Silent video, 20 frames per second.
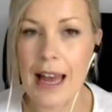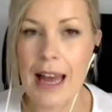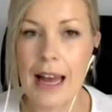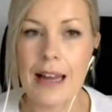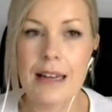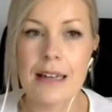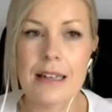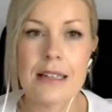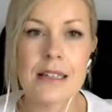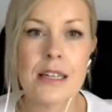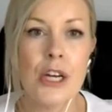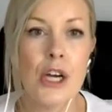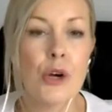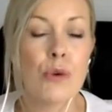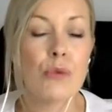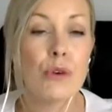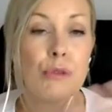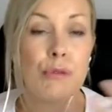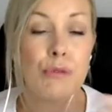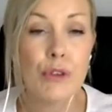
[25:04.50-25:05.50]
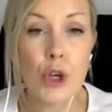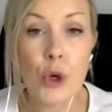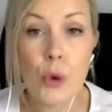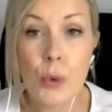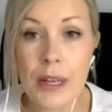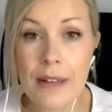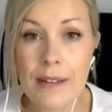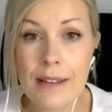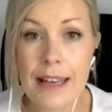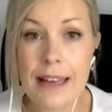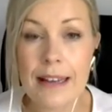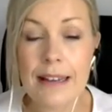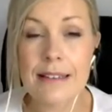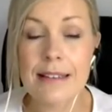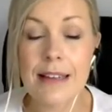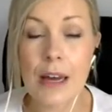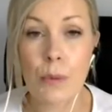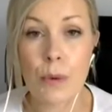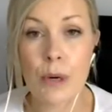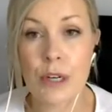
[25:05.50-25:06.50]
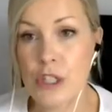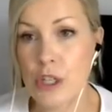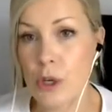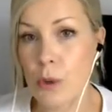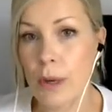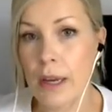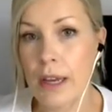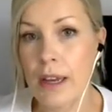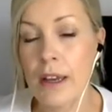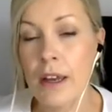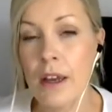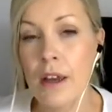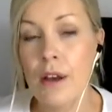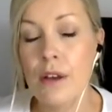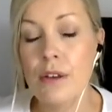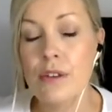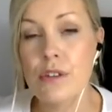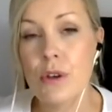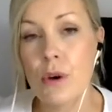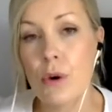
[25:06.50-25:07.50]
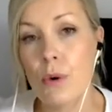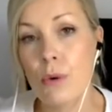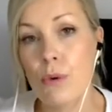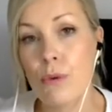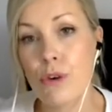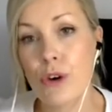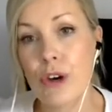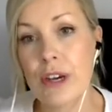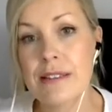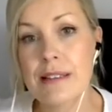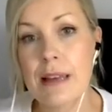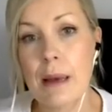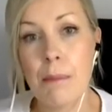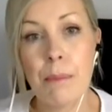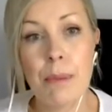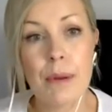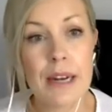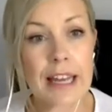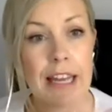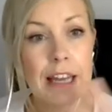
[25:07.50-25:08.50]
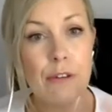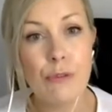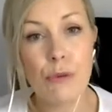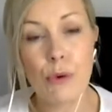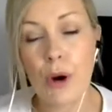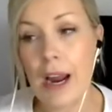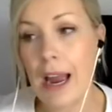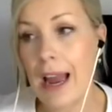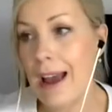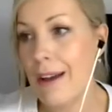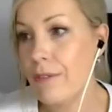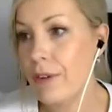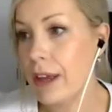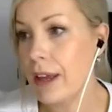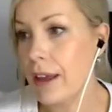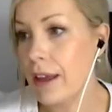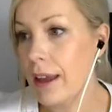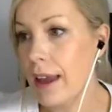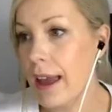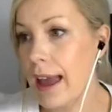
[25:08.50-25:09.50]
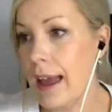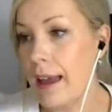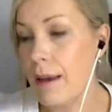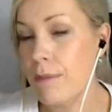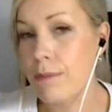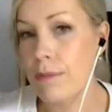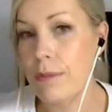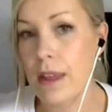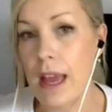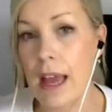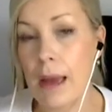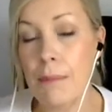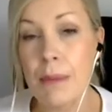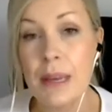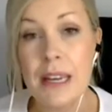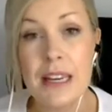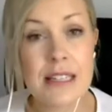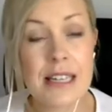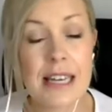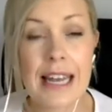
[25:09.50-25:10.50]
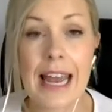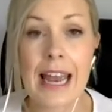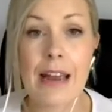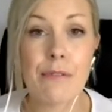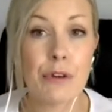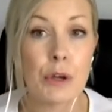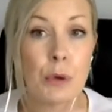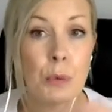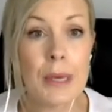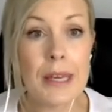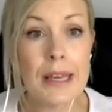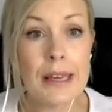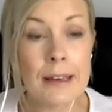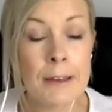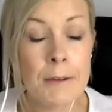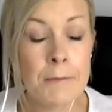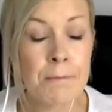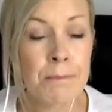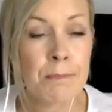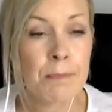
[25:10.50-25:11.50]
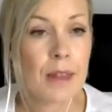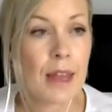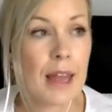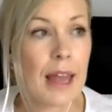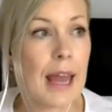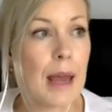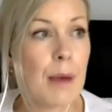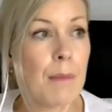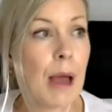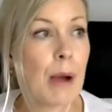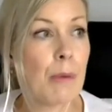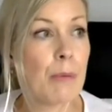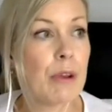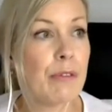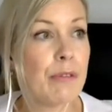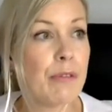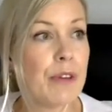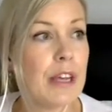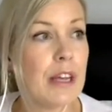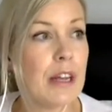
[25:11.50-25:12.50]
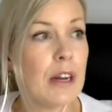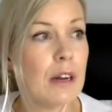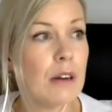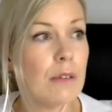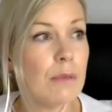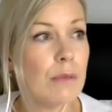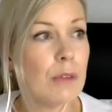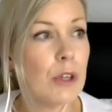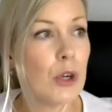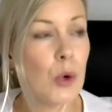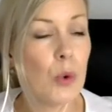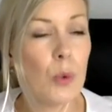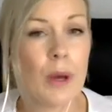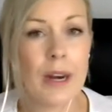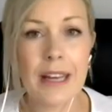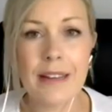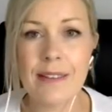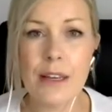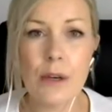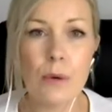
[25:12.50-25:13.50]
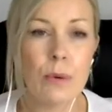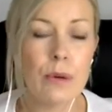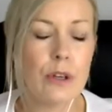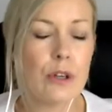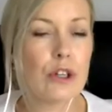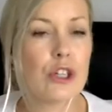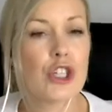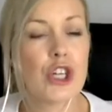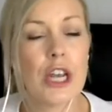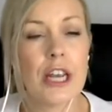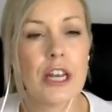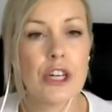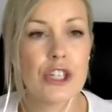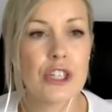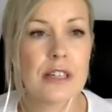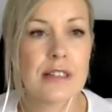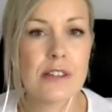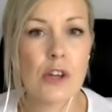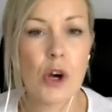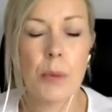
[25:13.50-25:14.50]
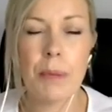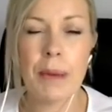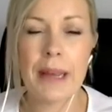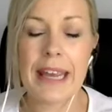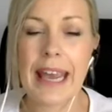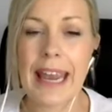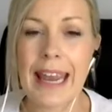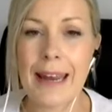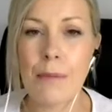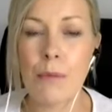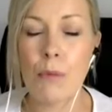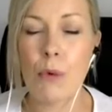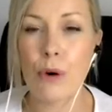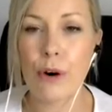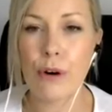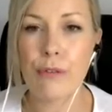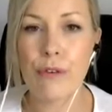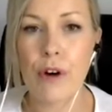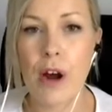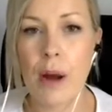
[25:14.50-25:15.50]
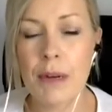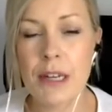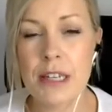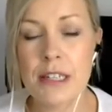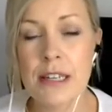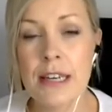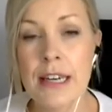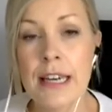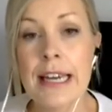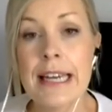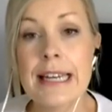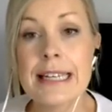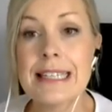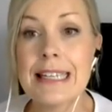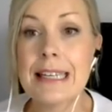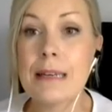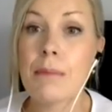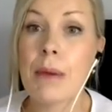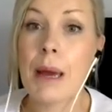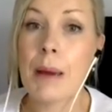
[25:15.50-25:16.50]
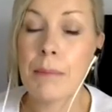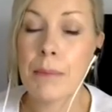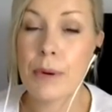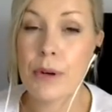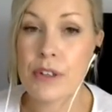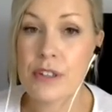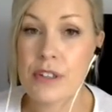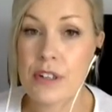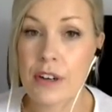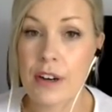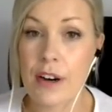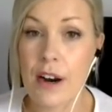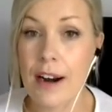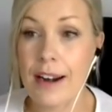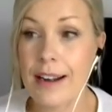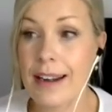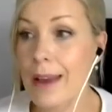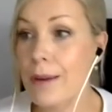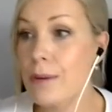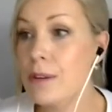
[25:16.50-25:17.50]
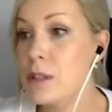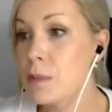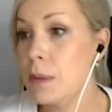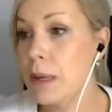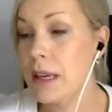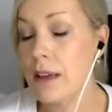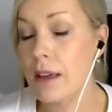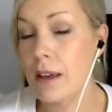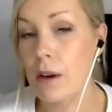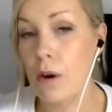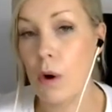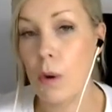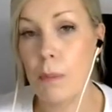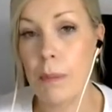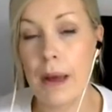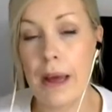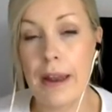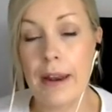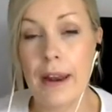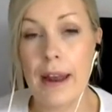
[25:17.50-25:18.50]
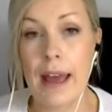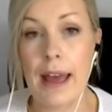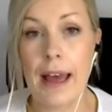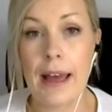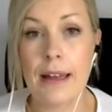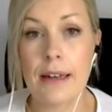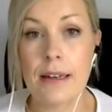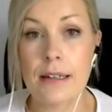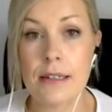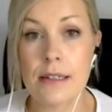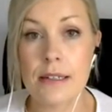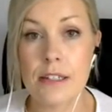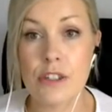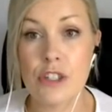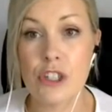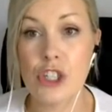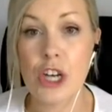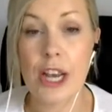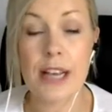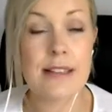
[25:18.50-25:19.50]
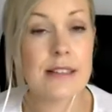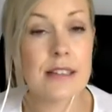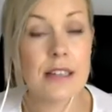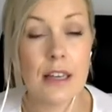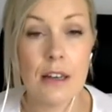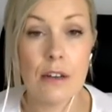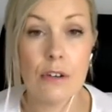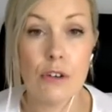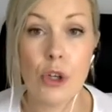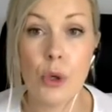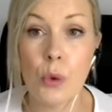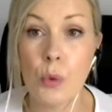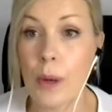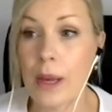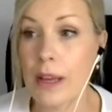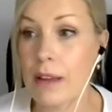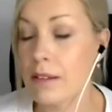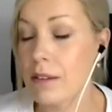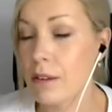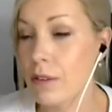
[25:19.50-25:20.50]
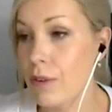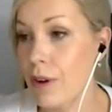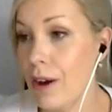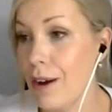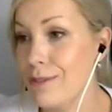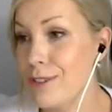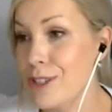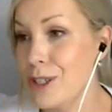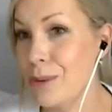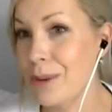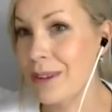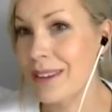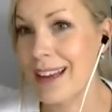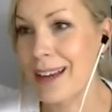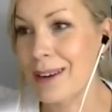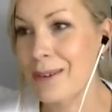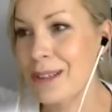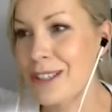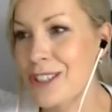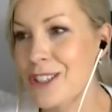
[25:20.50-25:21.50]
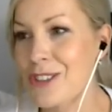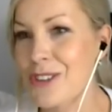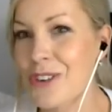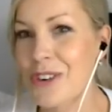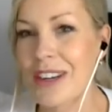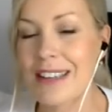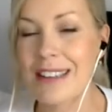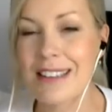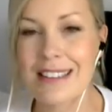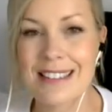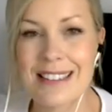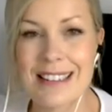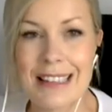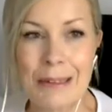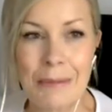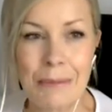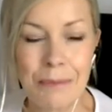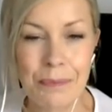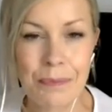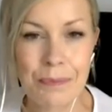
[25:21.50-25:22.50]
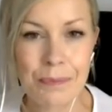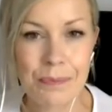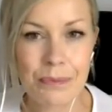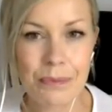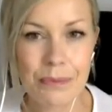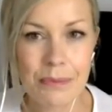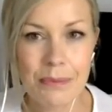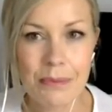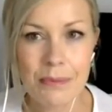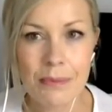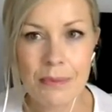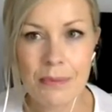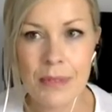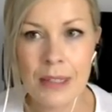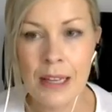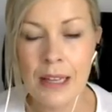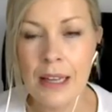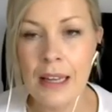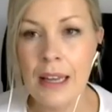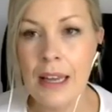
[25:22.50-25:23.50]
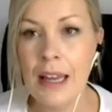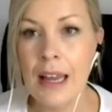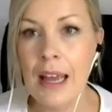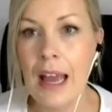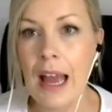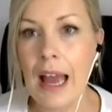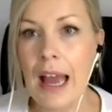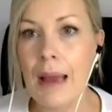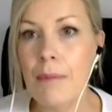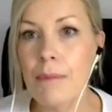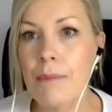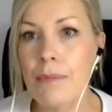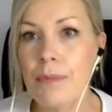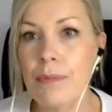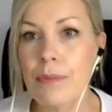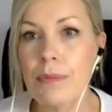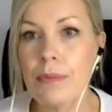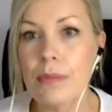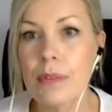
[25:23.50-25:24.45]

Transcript: and reviewing things that we're doing. So, for example, if we're having um, a meeting every week um, and we feel, you know what, I think we could change this up and gain more from it, team members are, are now speaking up and, and suggesting new ways of, of doing that, which is great to see. Um,